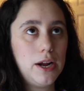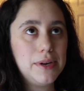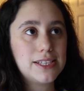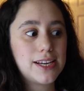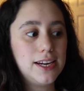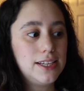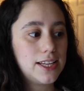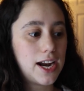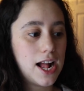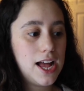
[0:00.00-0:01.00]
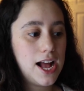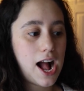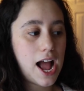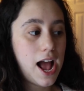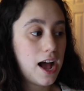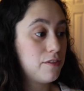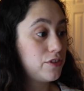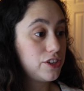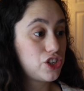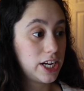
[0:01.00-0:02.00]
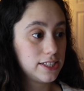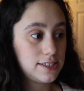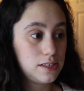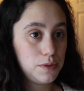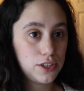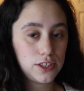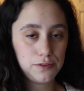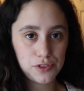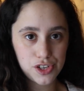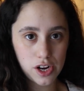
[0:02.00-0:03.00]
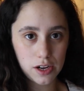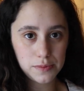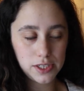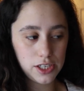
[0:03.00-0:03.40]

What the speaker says: I'm excited that I have the chance to be looking for jobs.